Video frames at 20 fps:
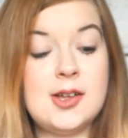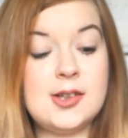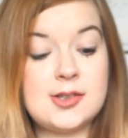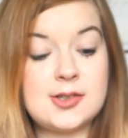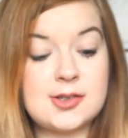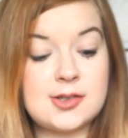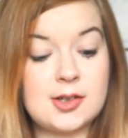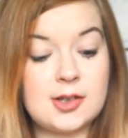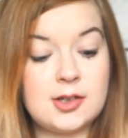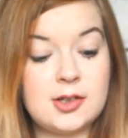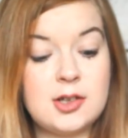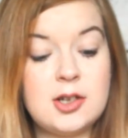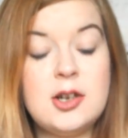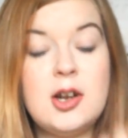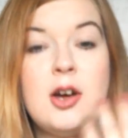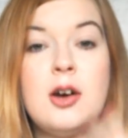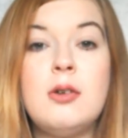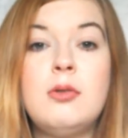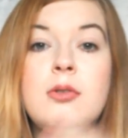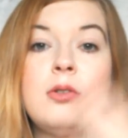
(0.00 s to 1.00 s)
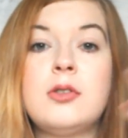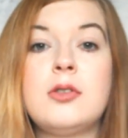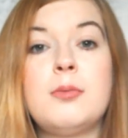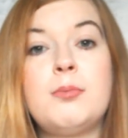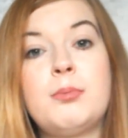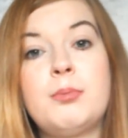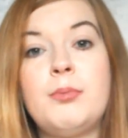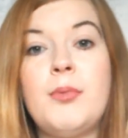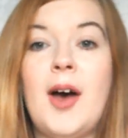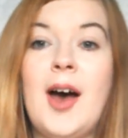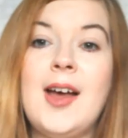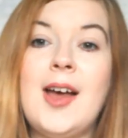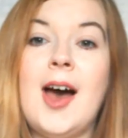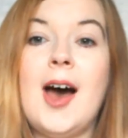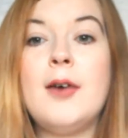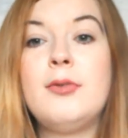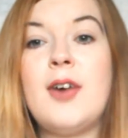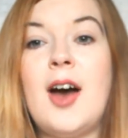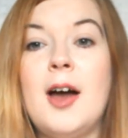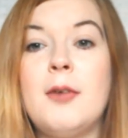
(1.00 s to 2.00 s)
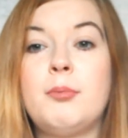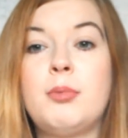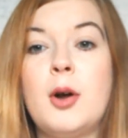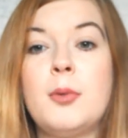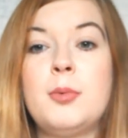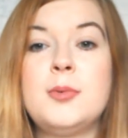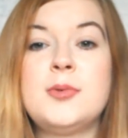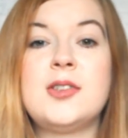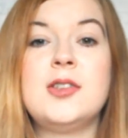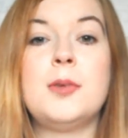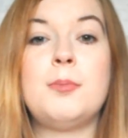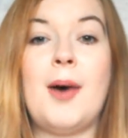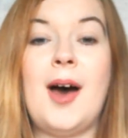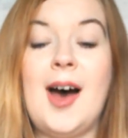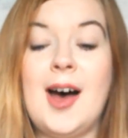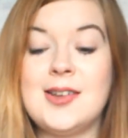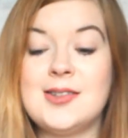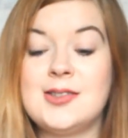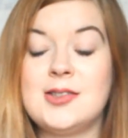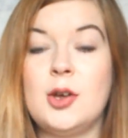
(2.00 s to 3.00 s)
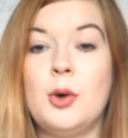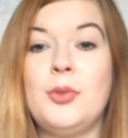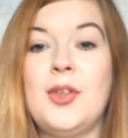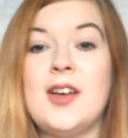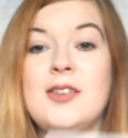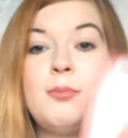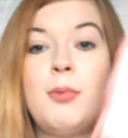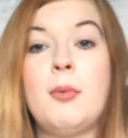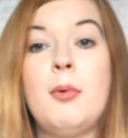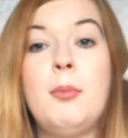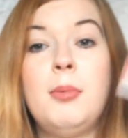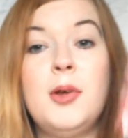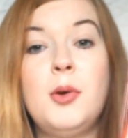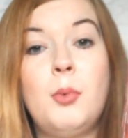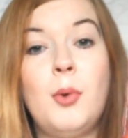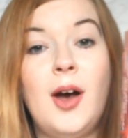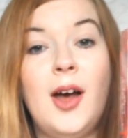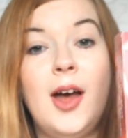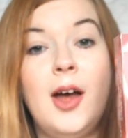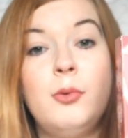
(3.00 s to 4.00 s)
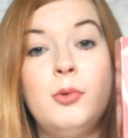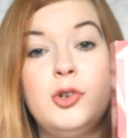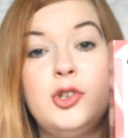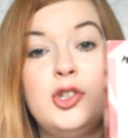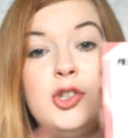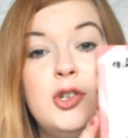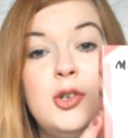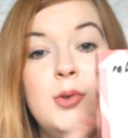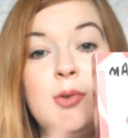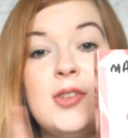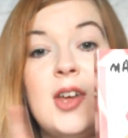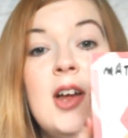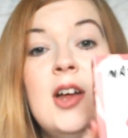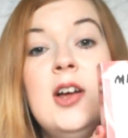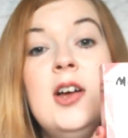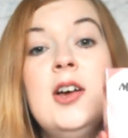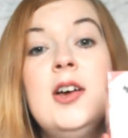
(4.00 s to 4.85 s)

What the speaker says: It's, you know, I have had problems in the past, so that's probably why I would choose